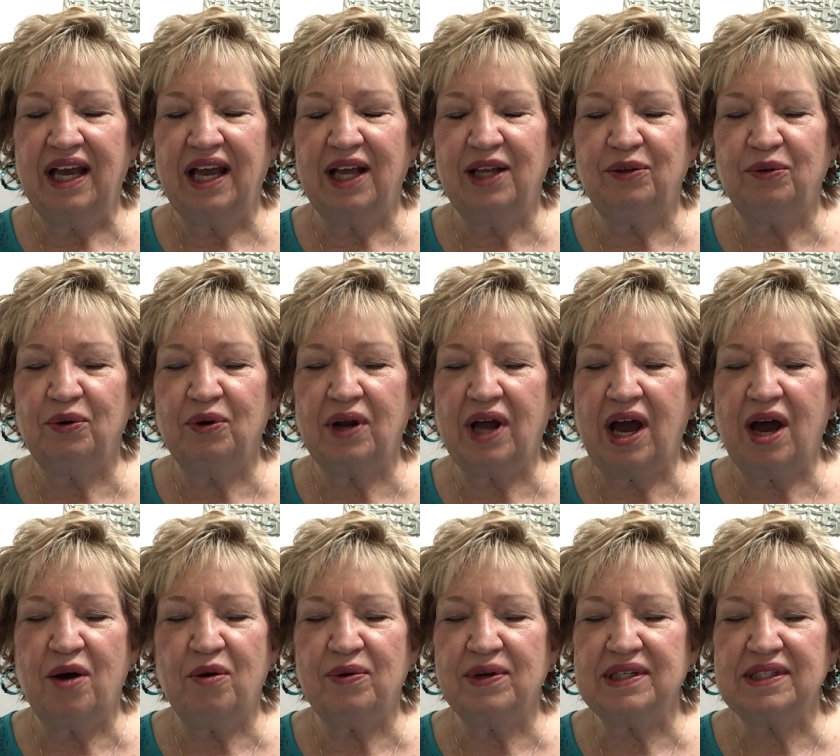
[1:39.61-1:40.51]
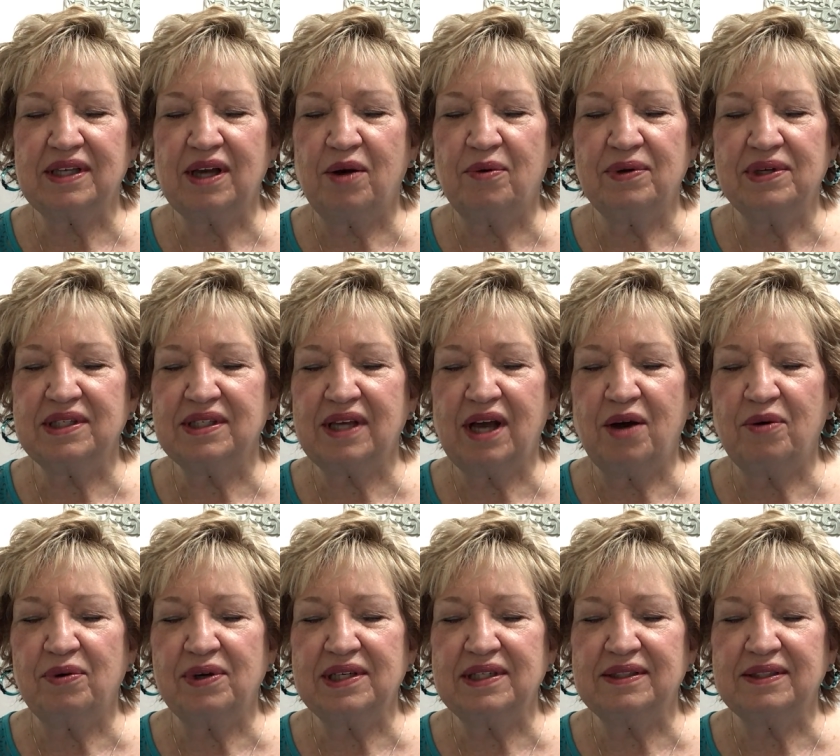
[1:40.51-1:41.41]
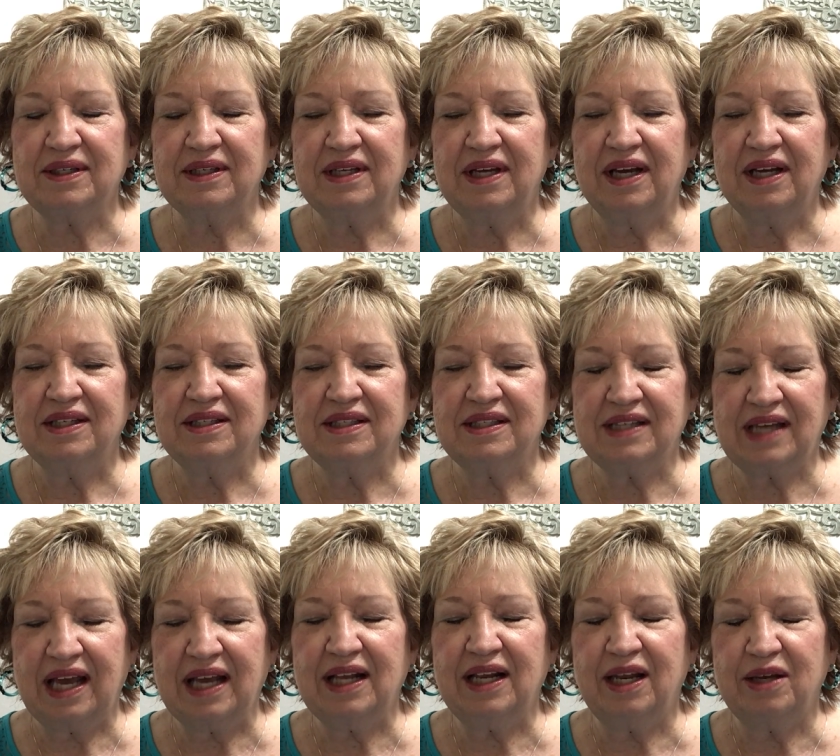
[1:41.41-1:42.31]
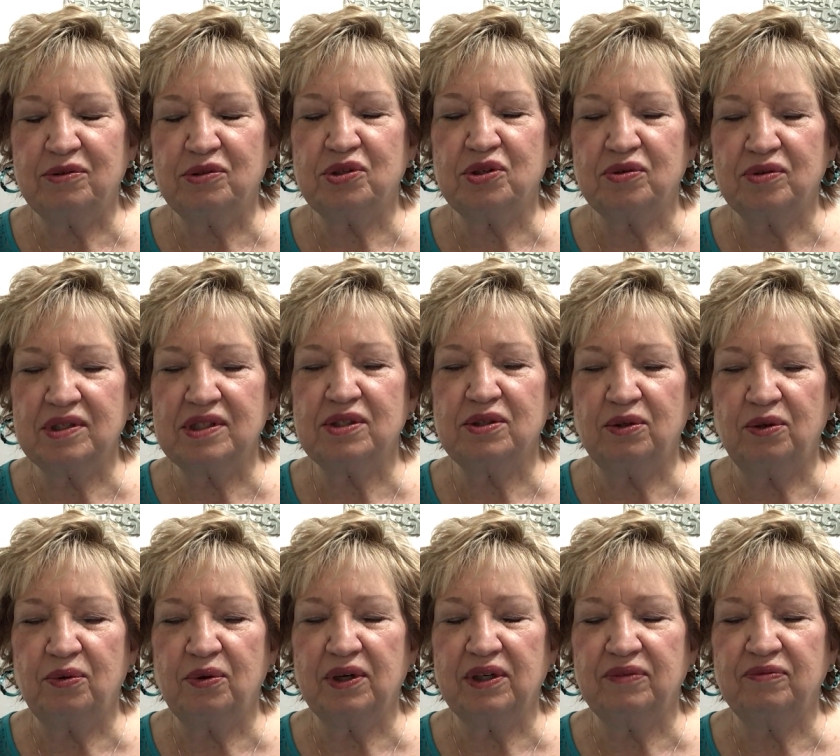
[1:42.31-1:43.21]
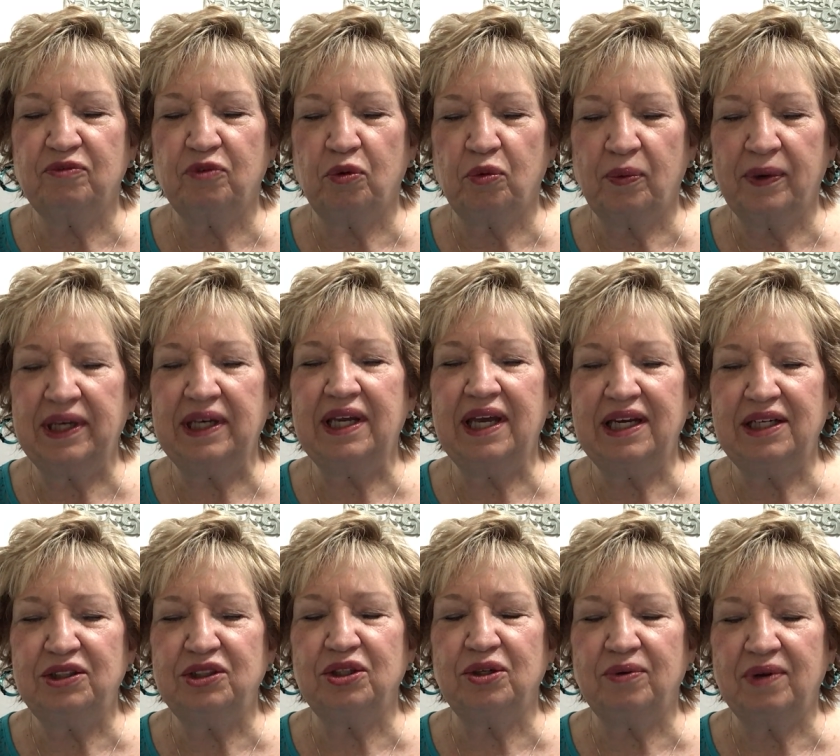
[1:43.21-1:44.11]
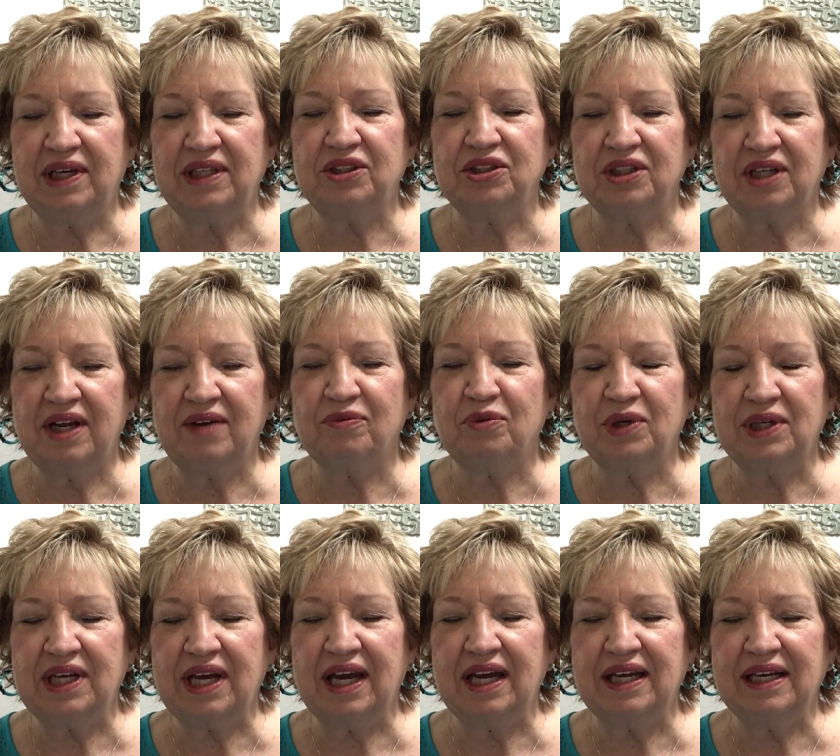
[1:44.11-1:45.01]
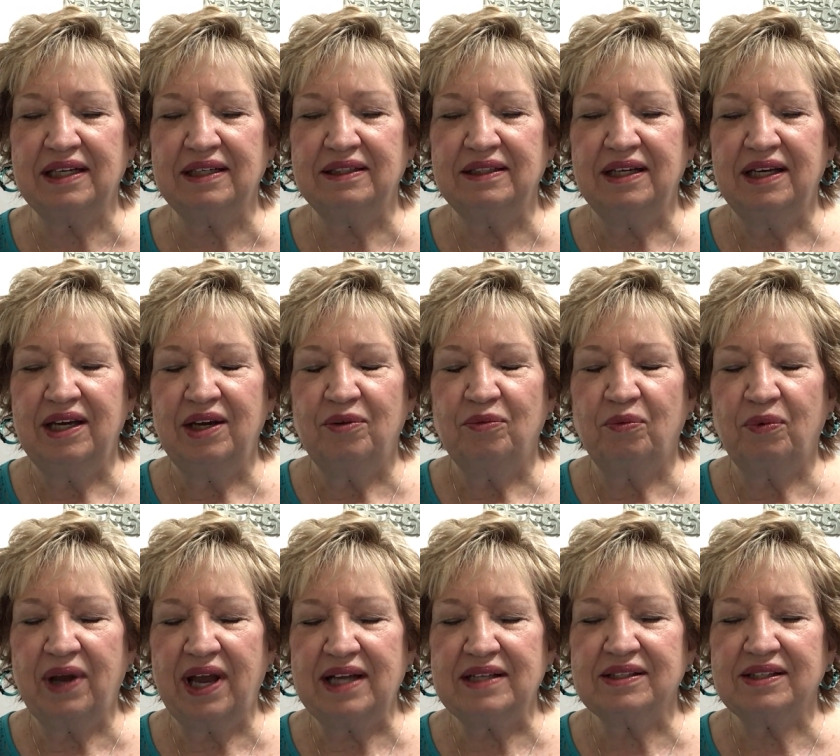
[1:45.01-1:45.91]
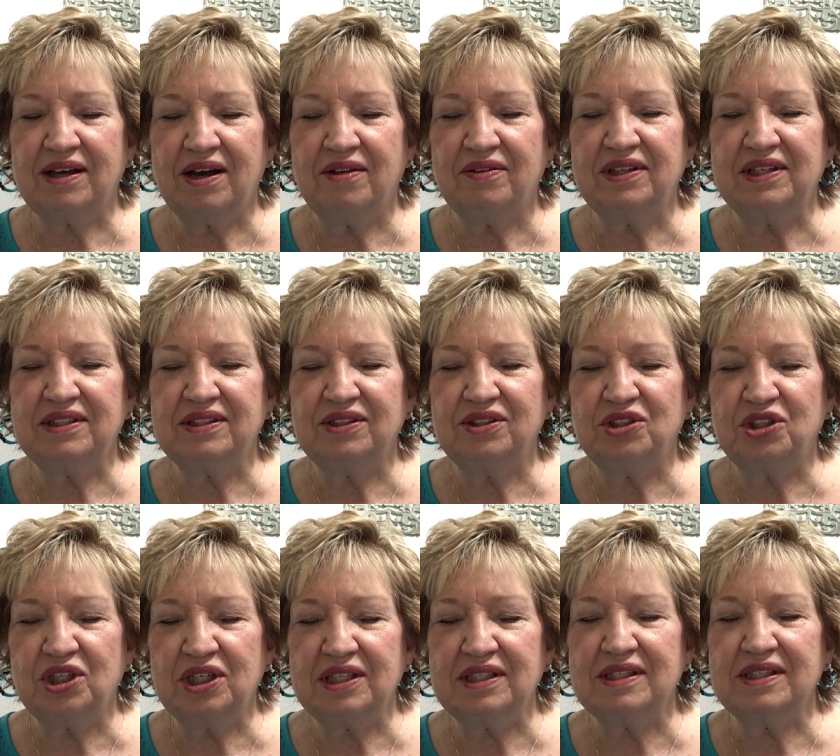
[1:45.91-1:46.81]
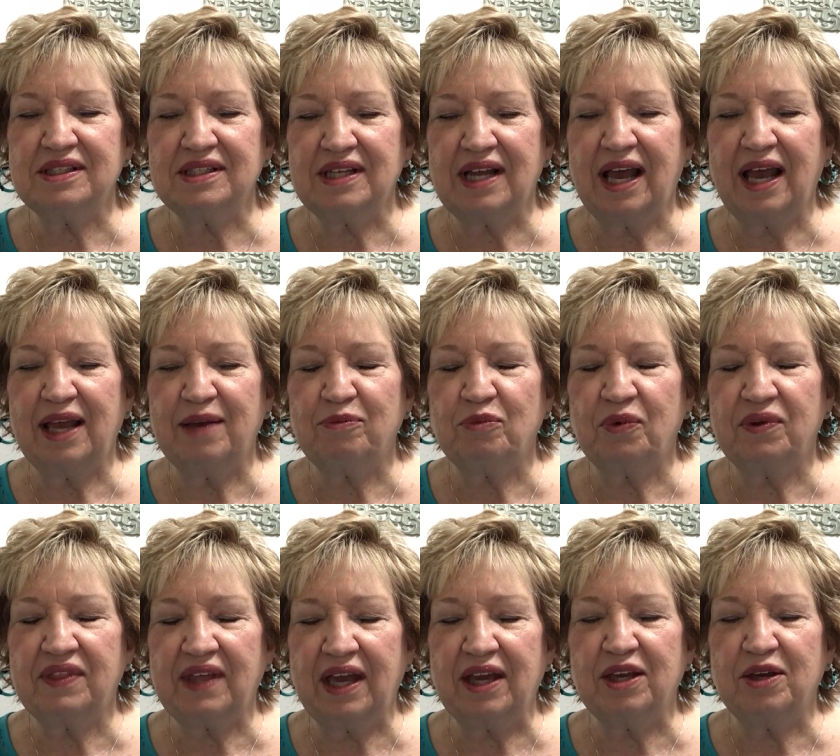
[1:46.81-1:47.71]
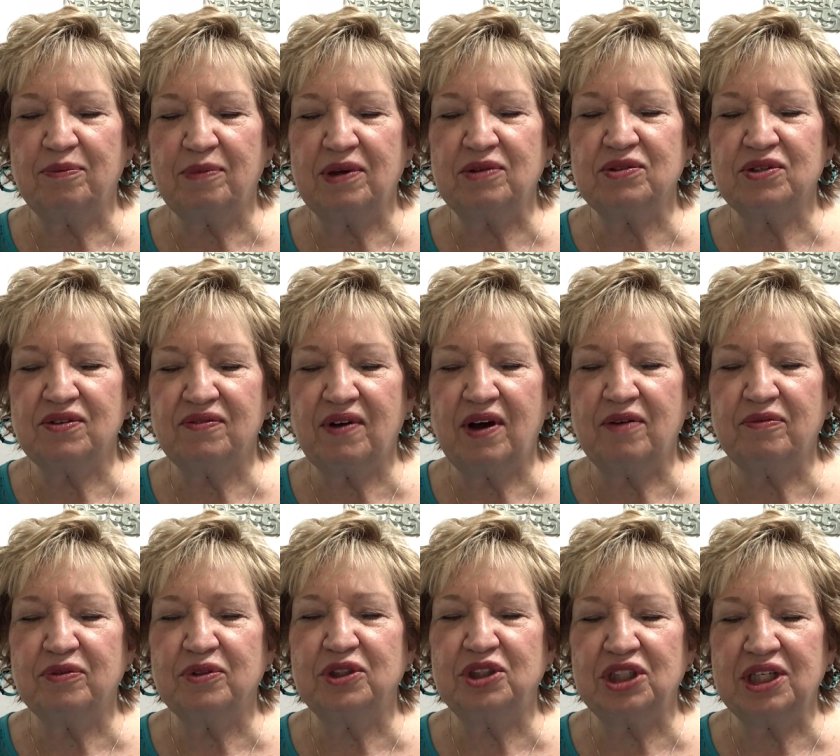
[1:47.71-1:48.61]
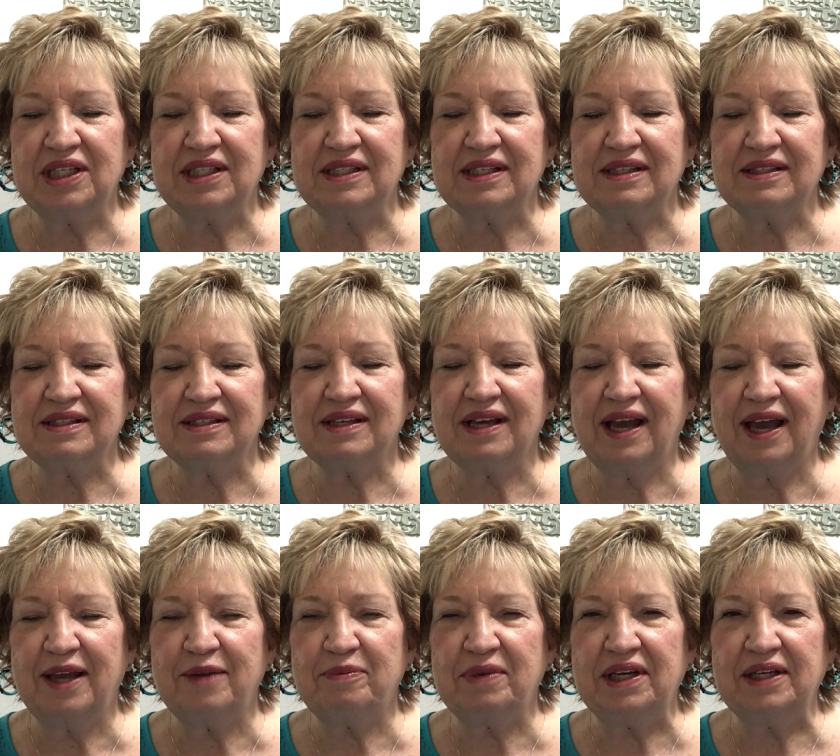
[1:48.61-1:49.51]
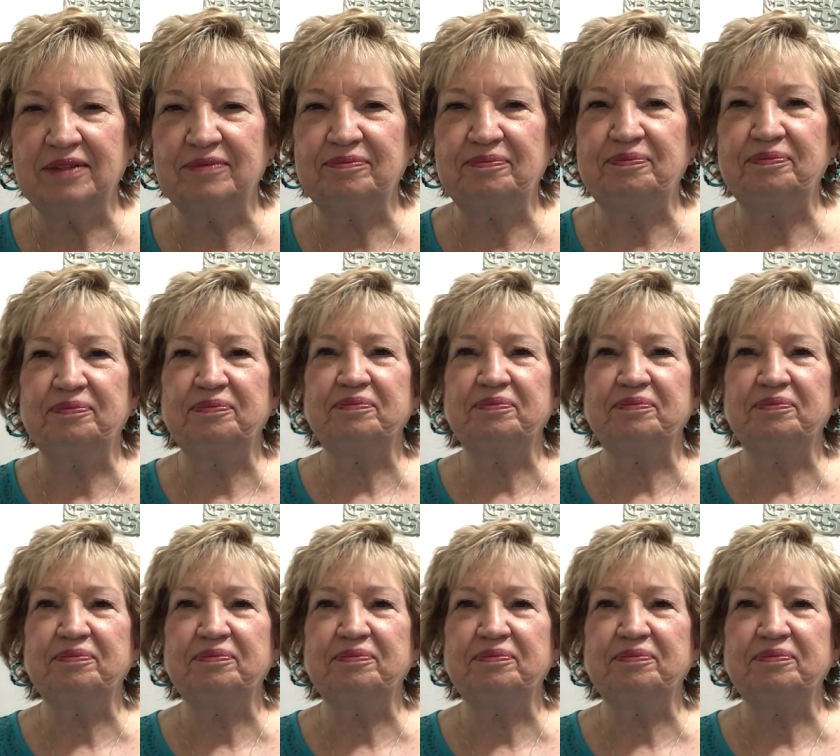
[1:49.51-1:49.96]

And Lord, always, always, always stay close to us, Lord, for we need you each and every day. We ask all this in Jesus' name. We thank you most of all for Jesus. Amen.